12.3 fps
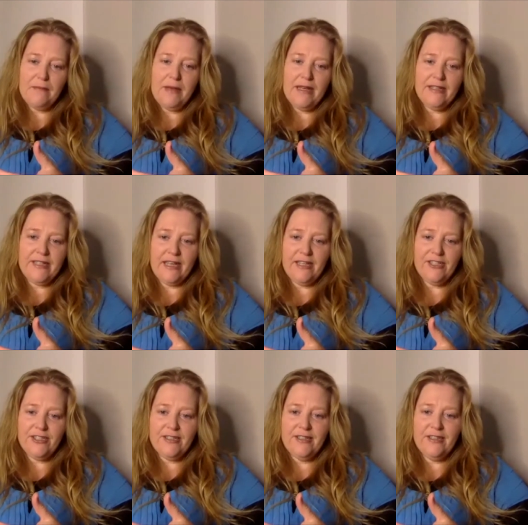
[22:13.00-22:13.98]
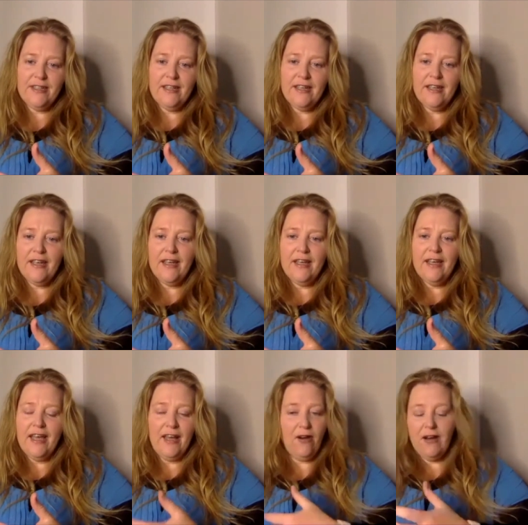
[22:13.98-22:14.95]
meditation
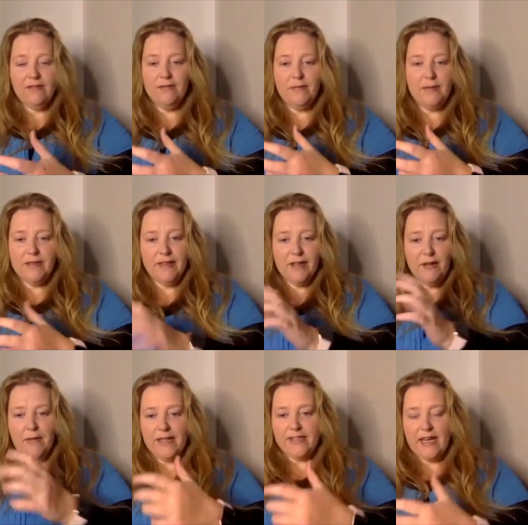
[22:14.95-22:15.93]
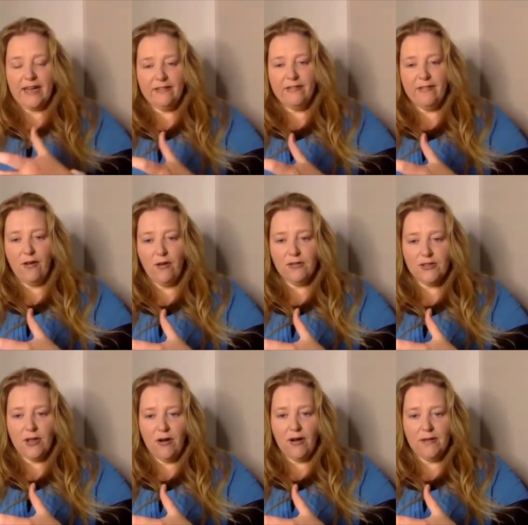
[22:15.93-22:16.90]
and I've been, you know, meditative for a long
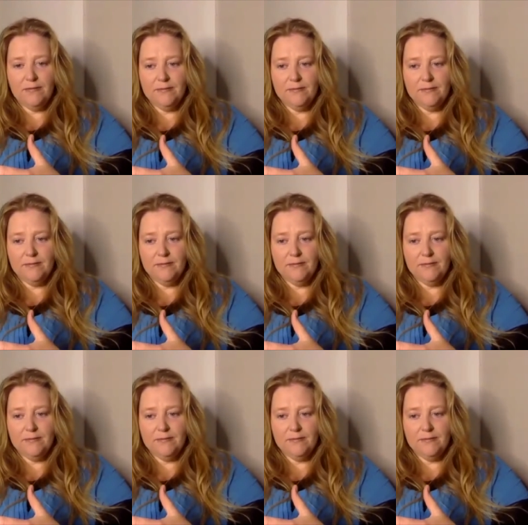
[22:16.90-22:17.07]
time.